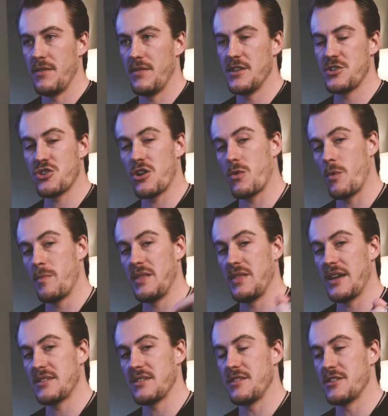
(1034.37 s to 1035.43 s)
this chart will be
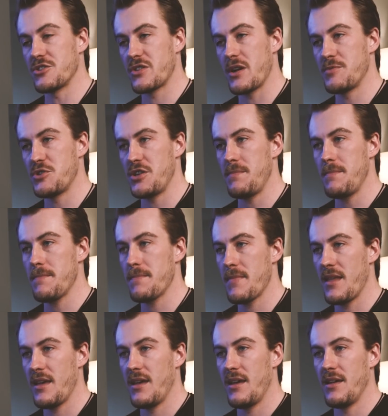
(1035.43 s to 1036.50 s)
linked in the description.
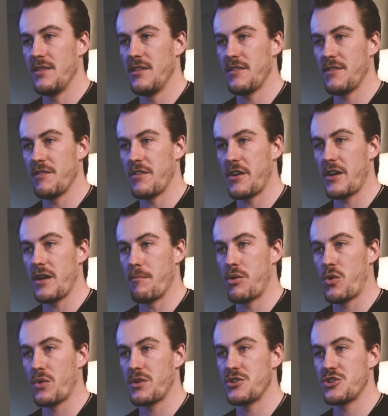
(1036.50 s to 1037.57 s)
This is a very
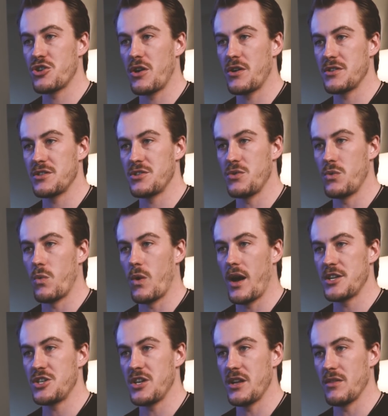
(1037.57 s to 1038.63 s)
important chart to
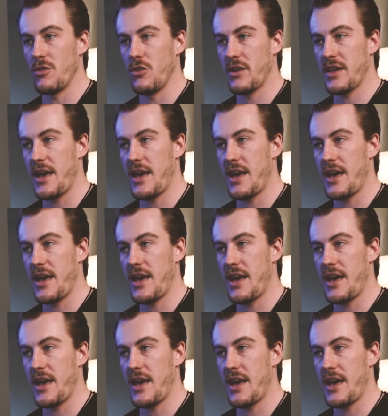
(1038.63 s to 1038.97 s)
watch and look